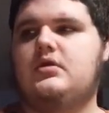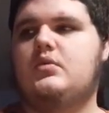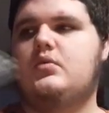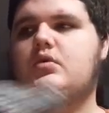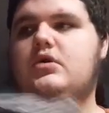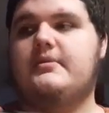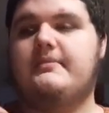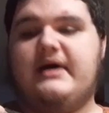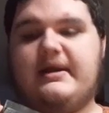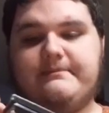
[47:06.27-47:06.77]

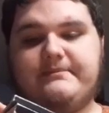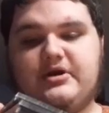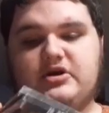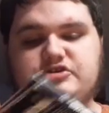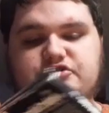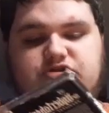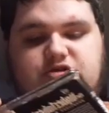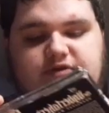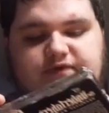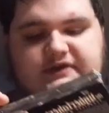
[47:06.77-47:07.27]
One of my
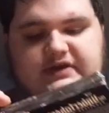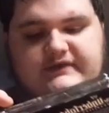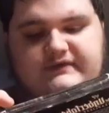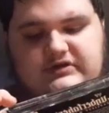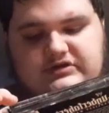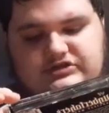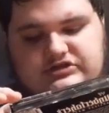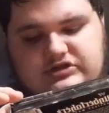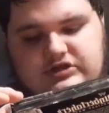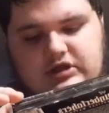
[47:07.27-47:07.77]
personal
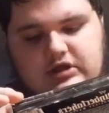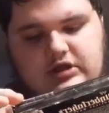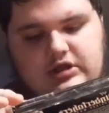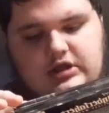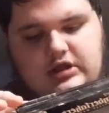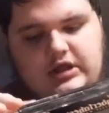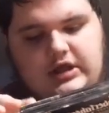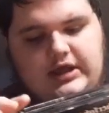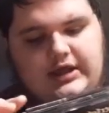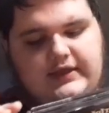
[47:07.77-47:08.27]
favorites,
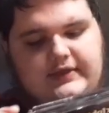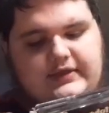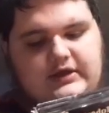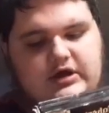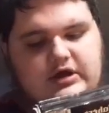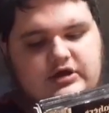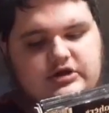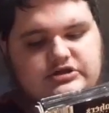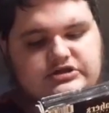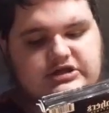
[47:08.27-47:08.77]

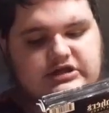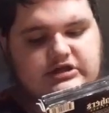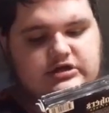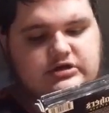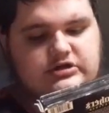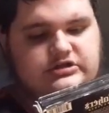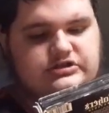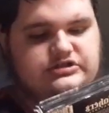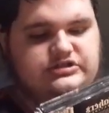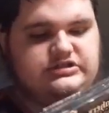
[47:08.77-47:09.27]
The
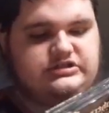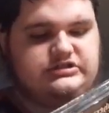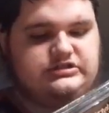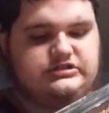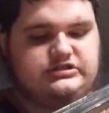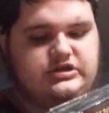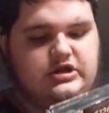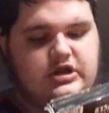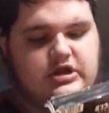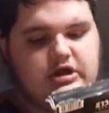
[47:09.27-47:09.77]
Undertaker
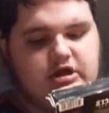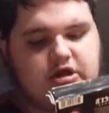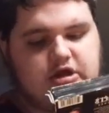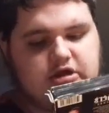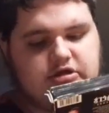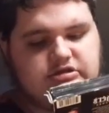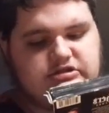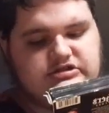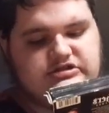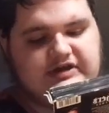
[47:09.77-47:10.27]

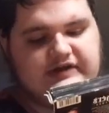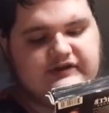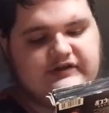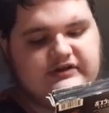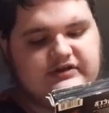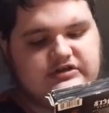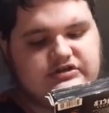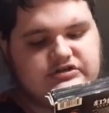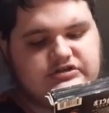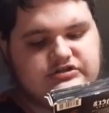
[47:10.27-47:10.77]

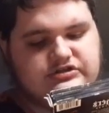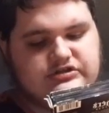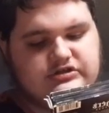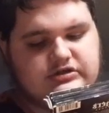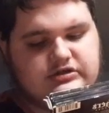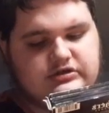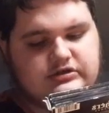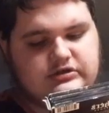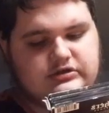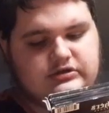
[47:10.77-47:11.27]
Deadliest
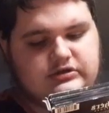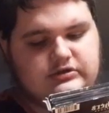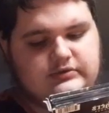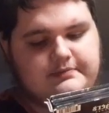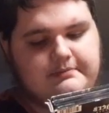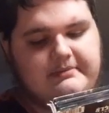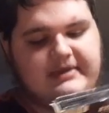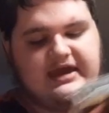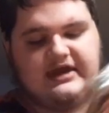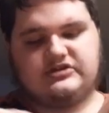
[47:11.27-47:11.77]

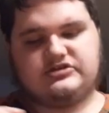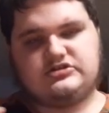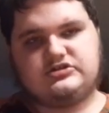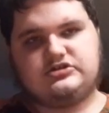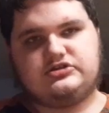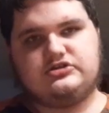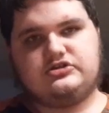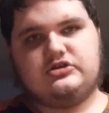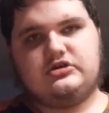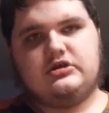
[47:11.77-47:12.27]

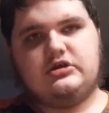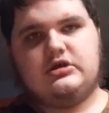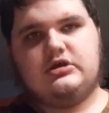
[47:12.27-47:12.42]
Matches.